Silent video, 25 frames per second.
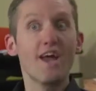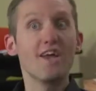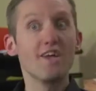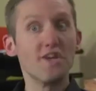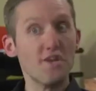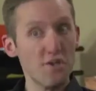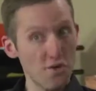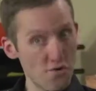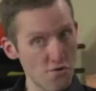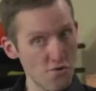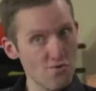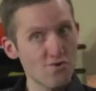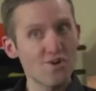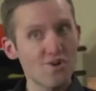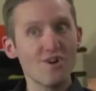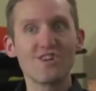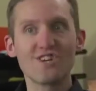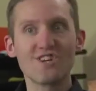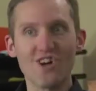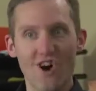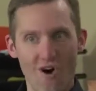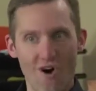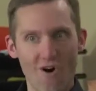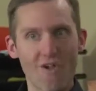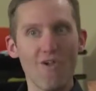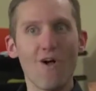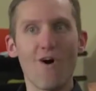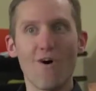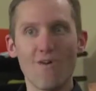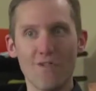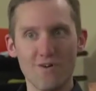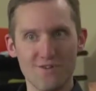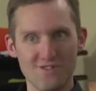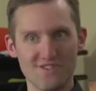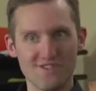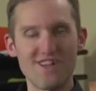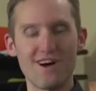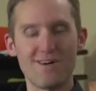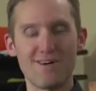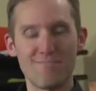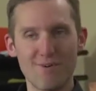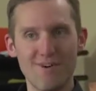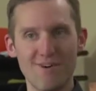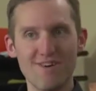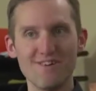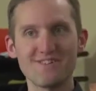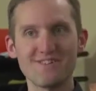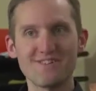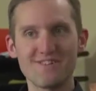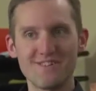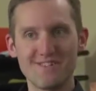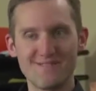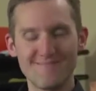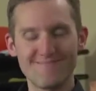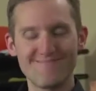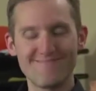you could call all those numbers.